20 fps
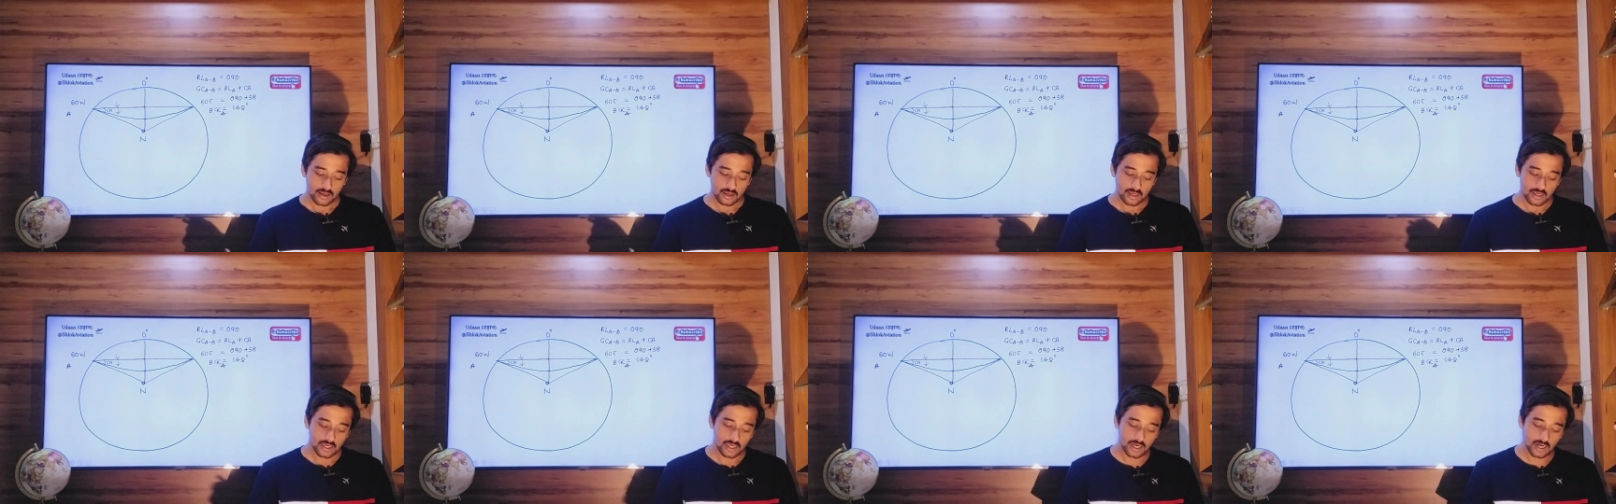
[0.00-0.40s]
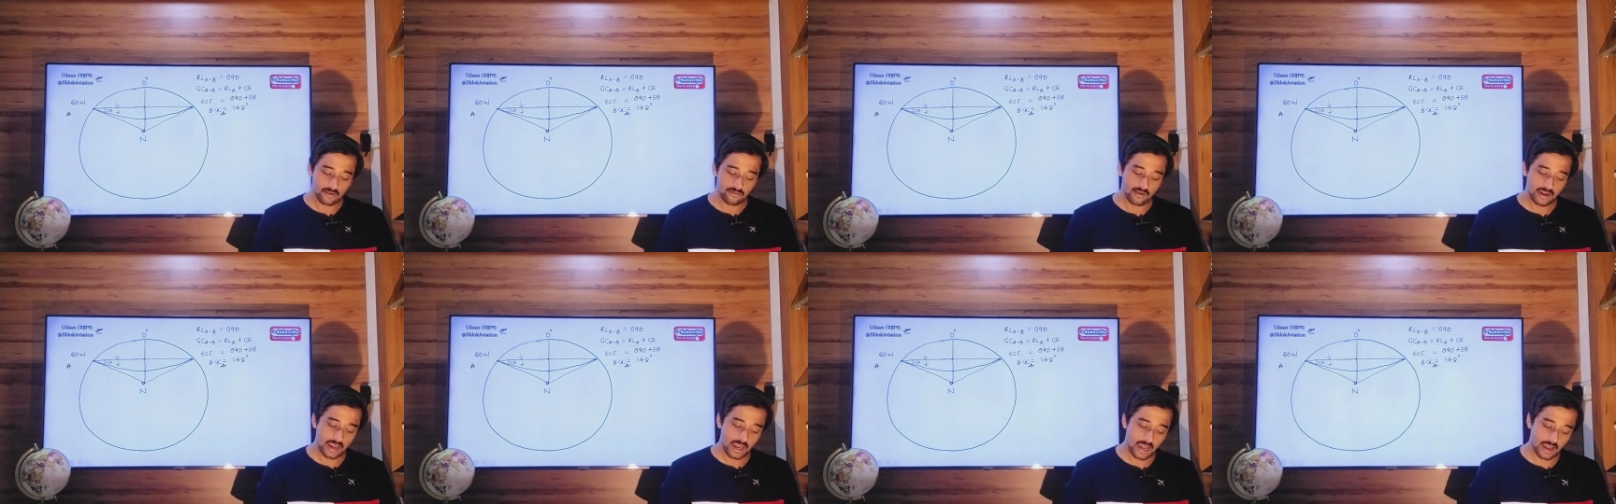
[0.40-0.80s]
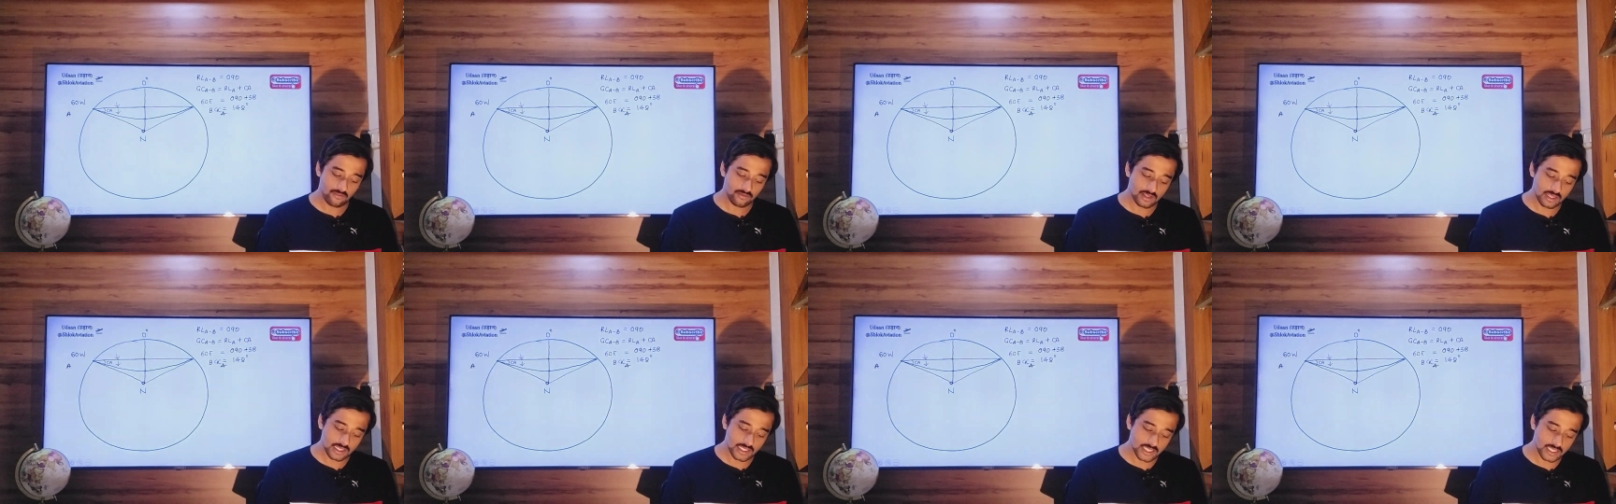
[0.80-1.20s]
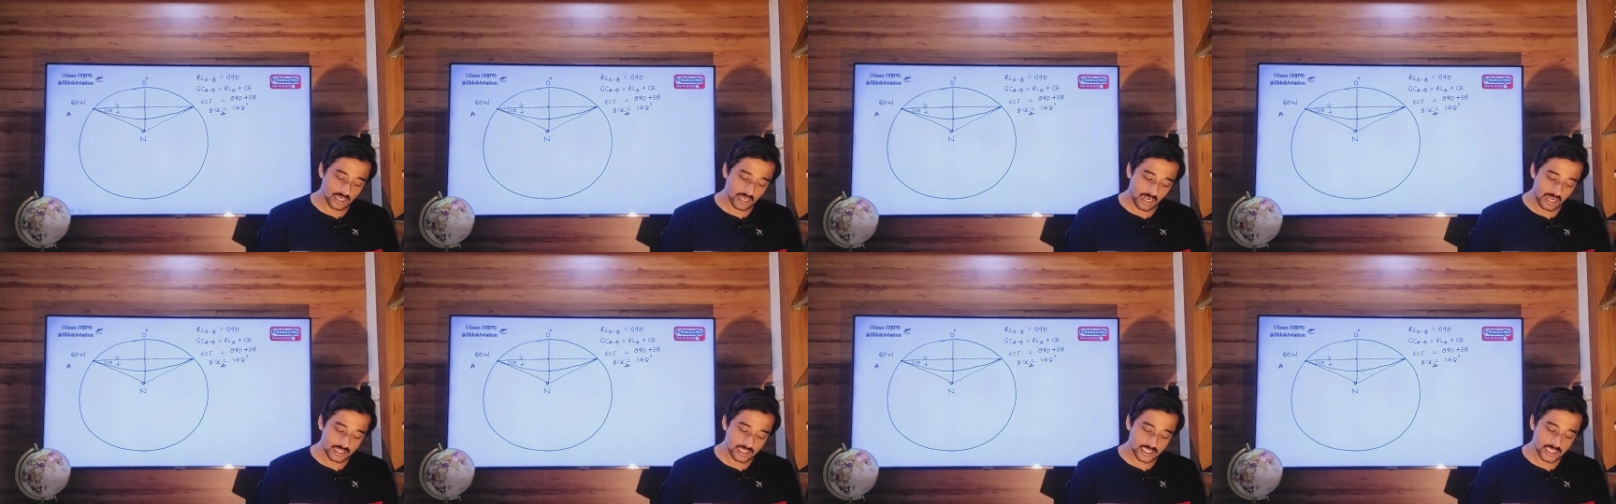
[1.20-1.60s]
Here we have this
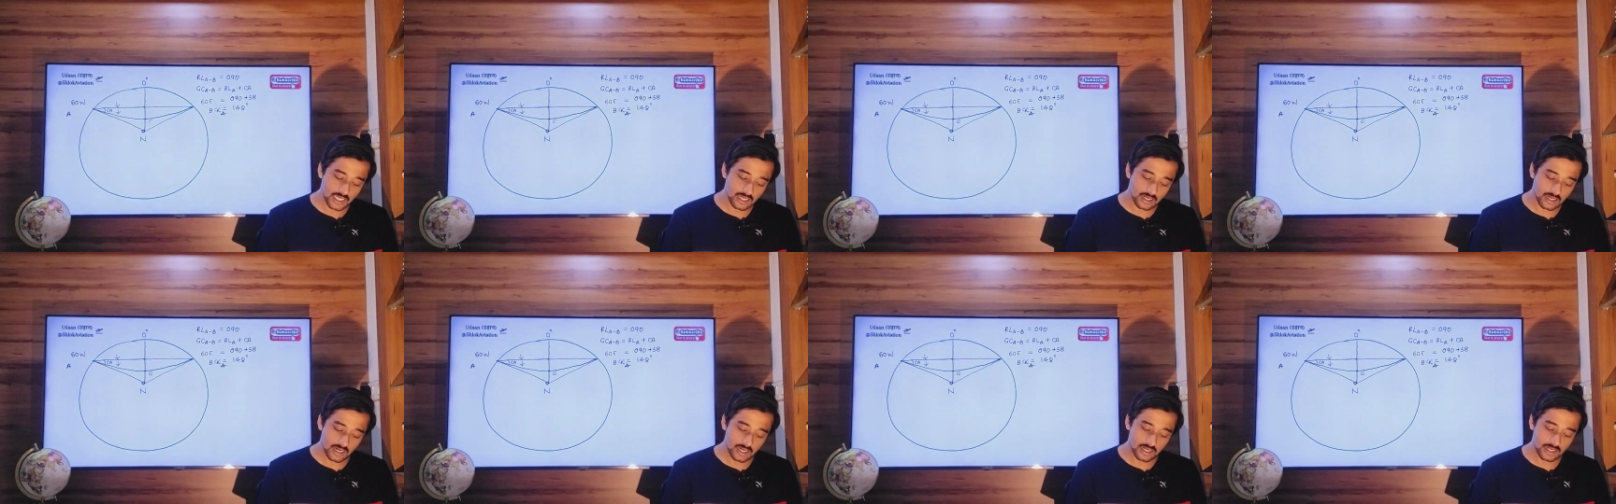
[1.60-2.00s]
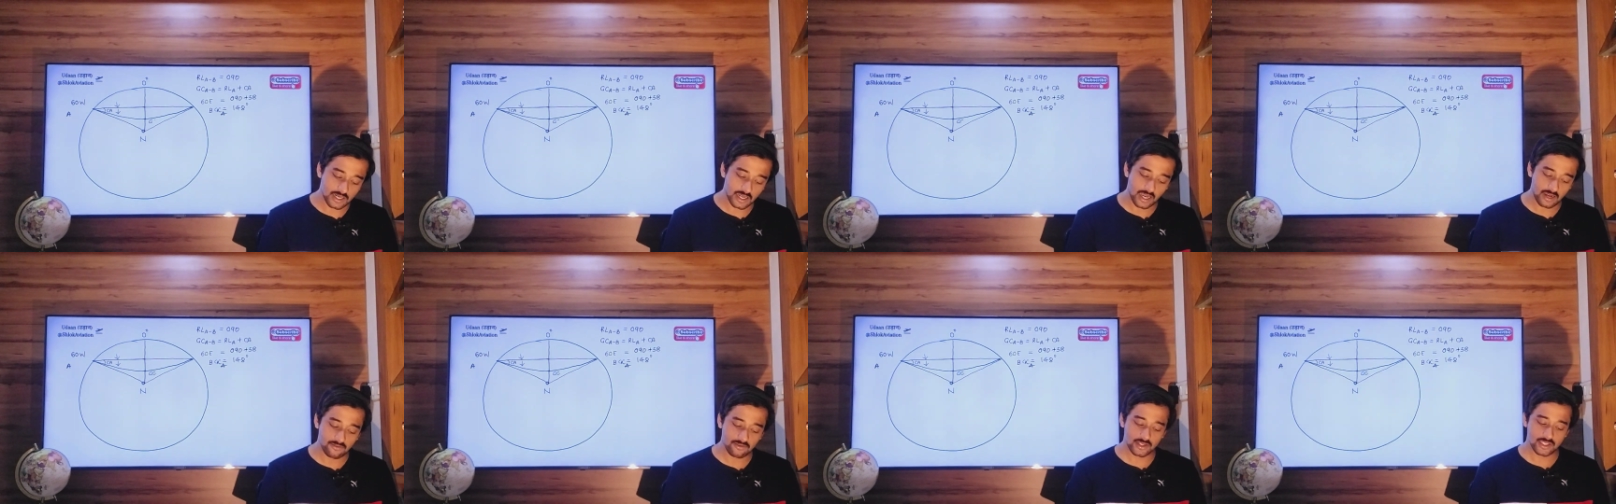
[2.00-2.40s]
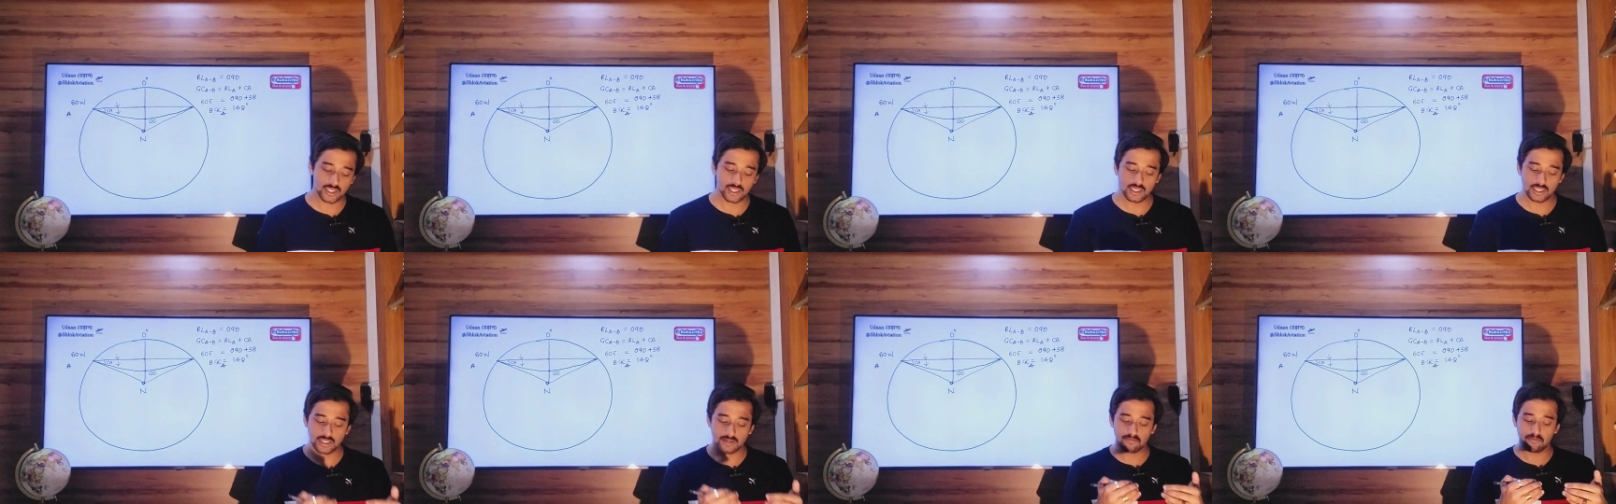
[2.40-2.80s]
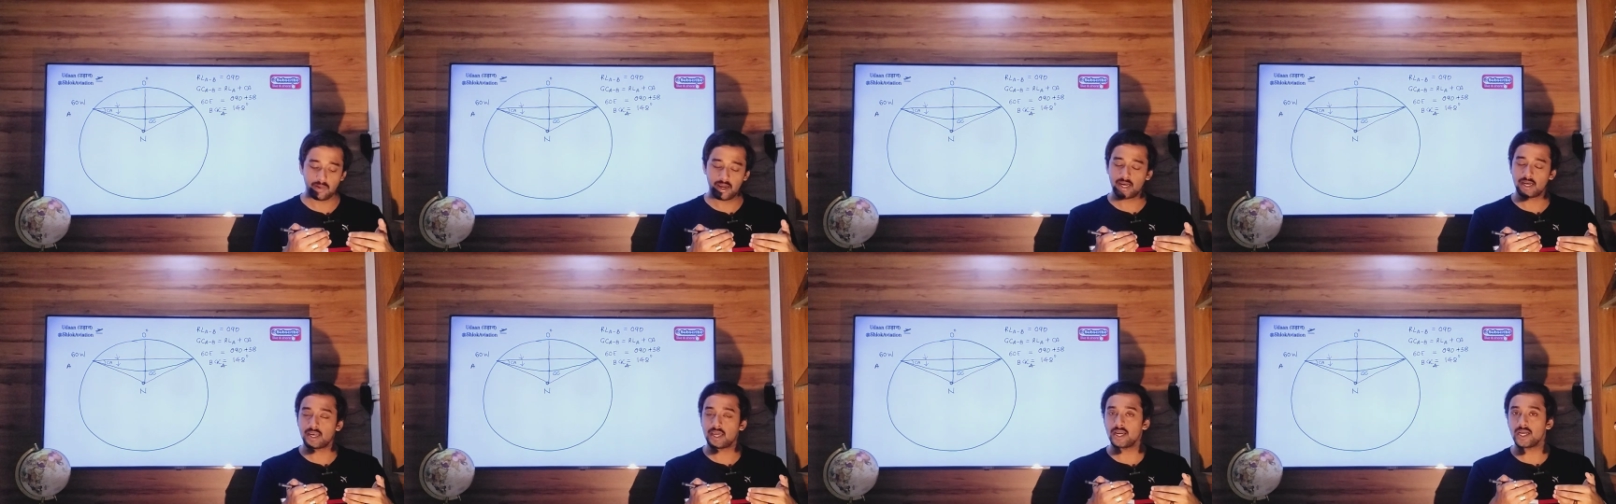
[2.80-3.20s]
great circle track which is
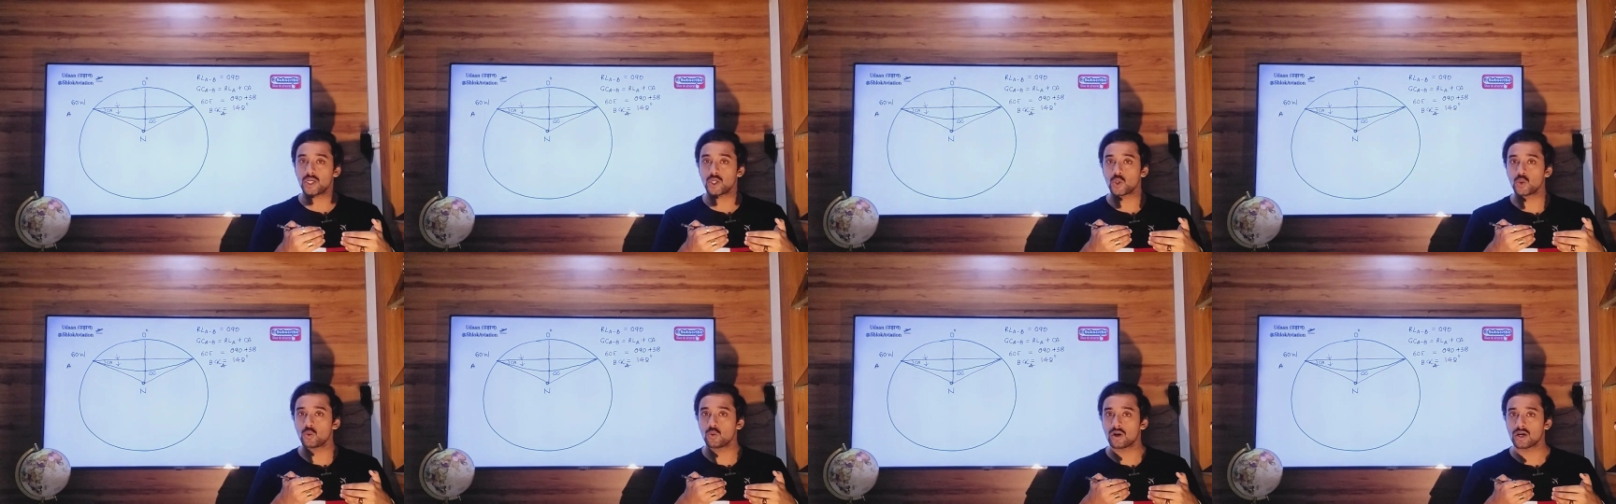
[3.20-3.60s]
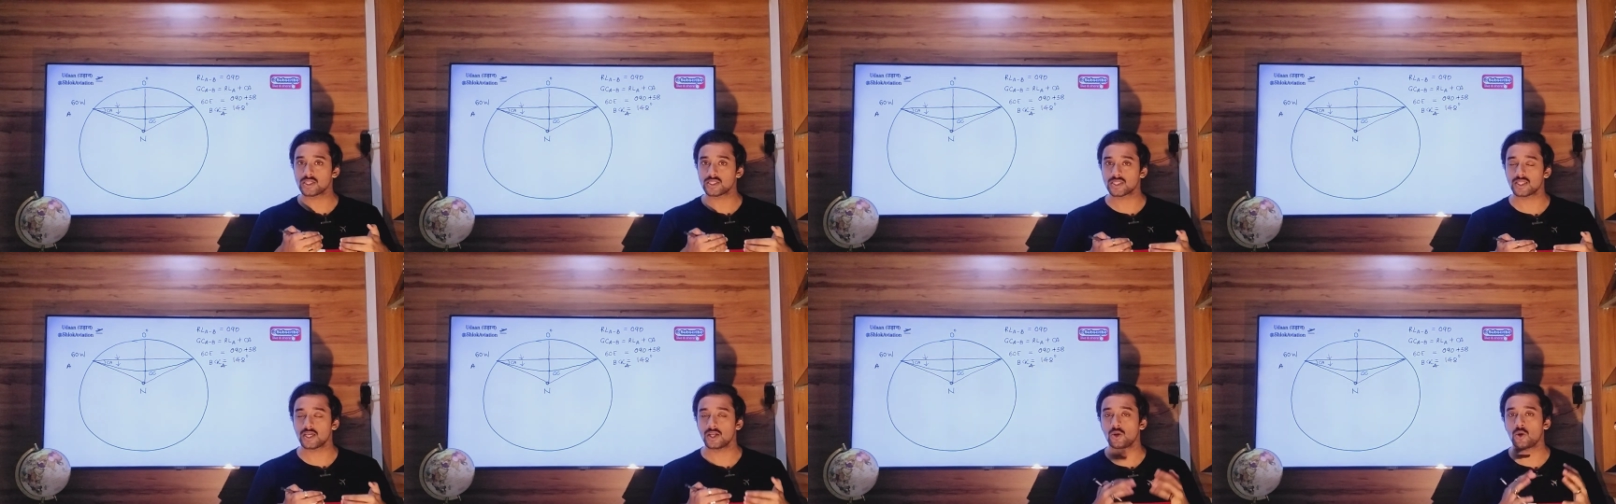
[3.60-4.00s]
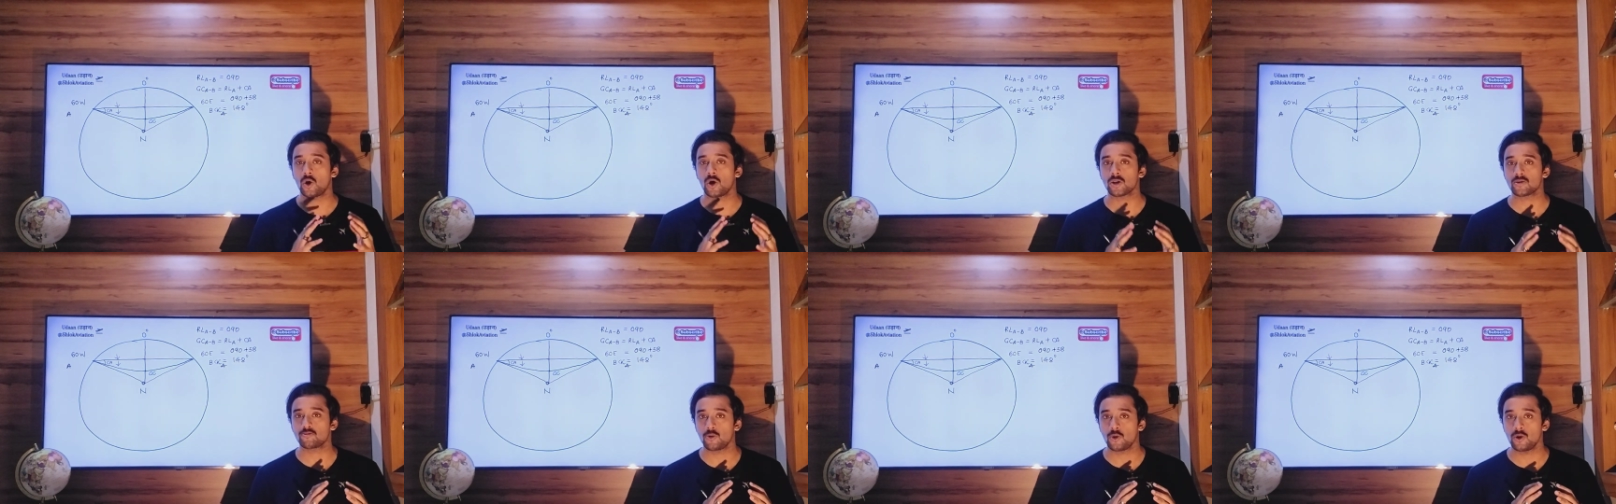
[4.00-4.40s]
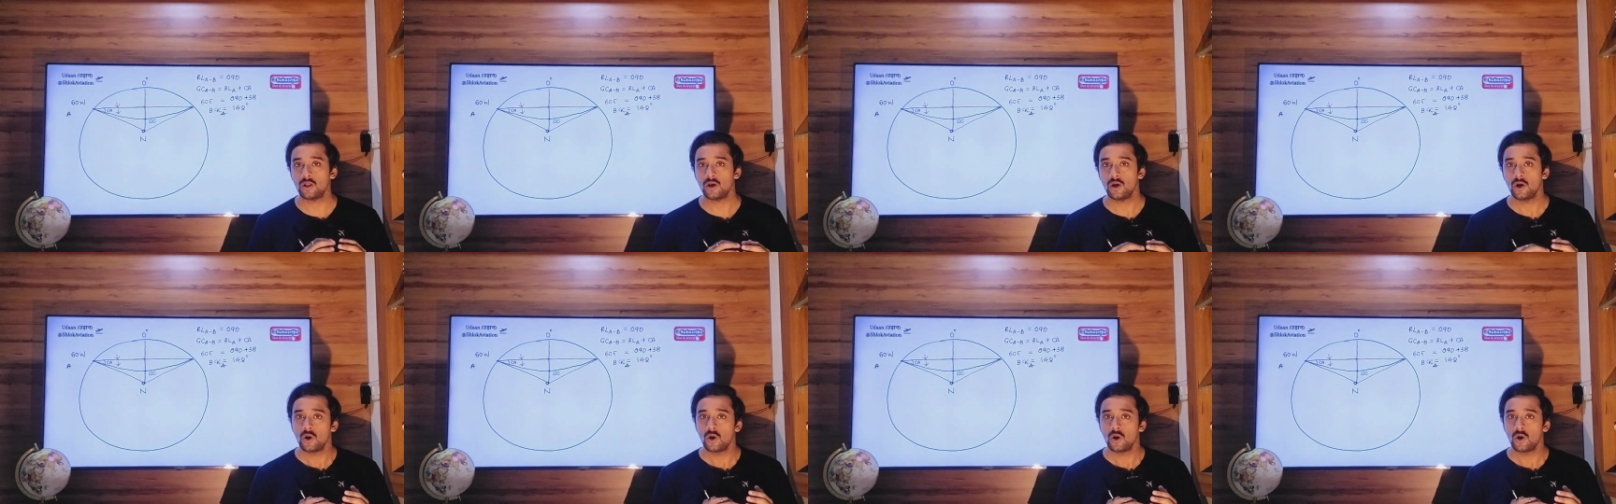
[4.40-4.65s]
bending towards the North Pole